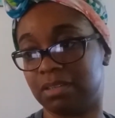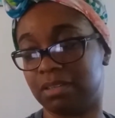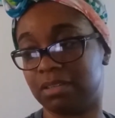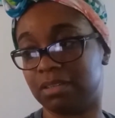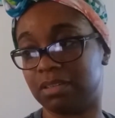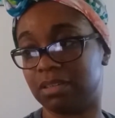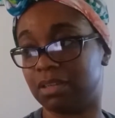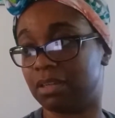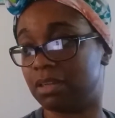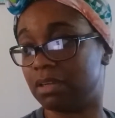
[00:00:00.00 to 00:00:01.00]

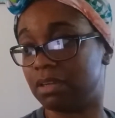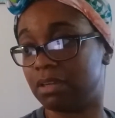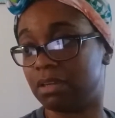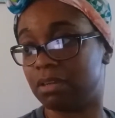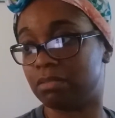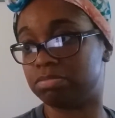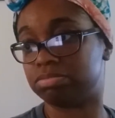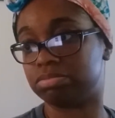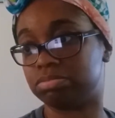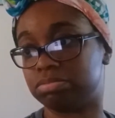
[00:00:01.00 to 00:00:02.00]

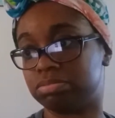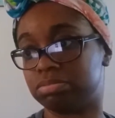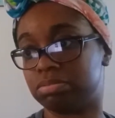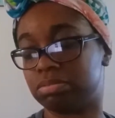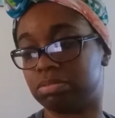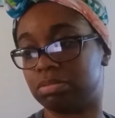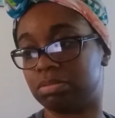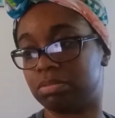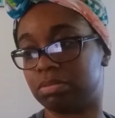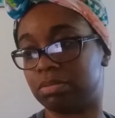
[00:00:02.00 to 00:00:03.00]

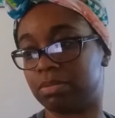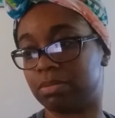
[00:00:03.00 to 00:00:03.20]
No one is speaking in this clip.